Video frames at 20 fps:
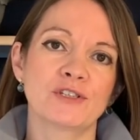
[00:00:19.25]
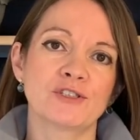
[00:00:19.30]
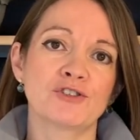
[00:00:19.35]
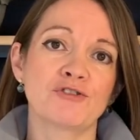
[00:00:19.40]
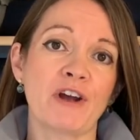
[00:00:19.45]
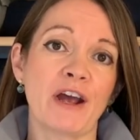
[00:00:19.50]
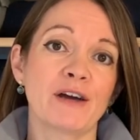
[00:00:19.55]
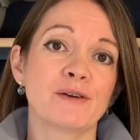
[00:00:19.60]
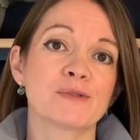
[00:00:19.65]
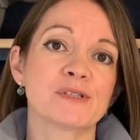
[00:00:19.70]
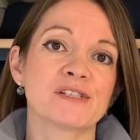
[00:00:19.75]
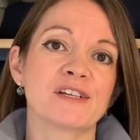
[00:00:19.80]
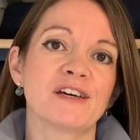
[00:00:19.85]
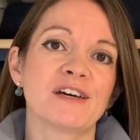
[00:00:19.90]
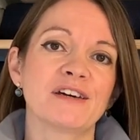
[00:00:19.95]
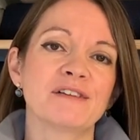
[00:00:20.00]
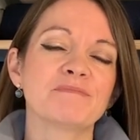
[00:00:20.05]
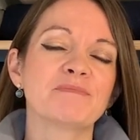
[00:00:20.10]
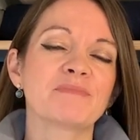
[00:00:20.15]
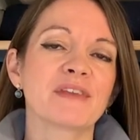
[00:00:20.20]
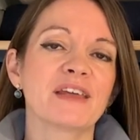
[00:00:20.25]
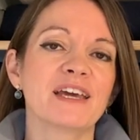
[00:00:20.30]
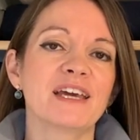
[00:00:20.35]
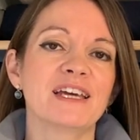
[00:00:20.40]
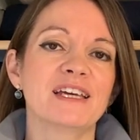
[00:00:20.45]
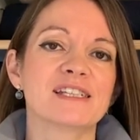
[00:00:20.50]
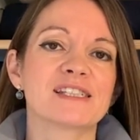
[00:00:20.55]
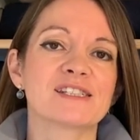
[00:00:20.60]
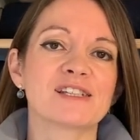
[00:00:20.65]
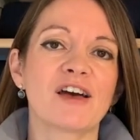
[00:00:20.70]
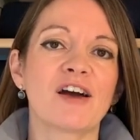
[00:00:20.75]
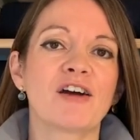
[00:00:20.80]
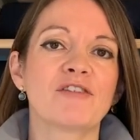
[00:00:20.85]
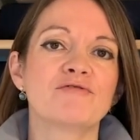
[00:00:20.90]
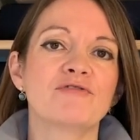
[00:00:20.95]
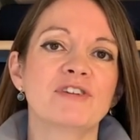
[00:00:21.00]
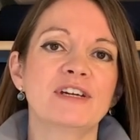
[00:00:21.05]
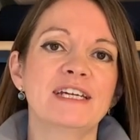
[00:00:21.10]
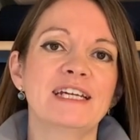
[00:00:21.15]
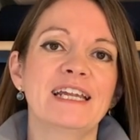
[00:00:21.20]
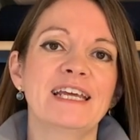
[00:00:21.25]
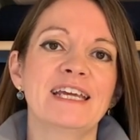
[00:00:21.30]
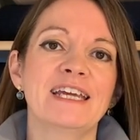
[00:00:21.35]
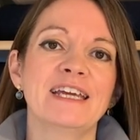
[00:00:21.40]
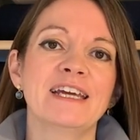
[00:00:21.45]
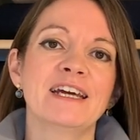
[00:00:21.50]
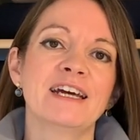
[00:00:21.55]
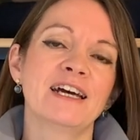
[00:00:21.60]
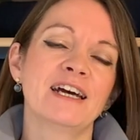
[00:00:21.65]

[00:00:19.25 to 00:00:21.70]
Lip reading: trouser is really